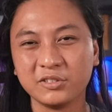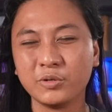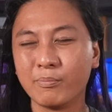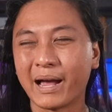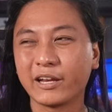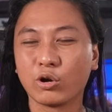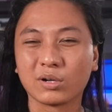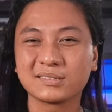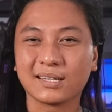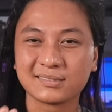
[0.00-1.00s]
You might
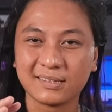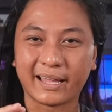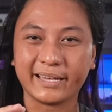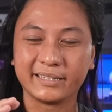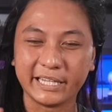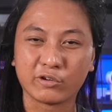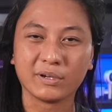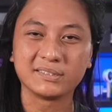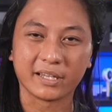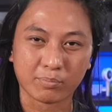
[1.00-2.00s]
notice a slight
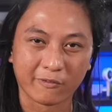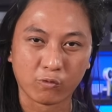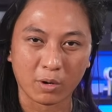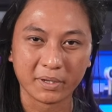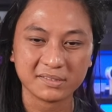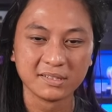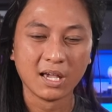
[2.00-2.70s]
decrease in performance,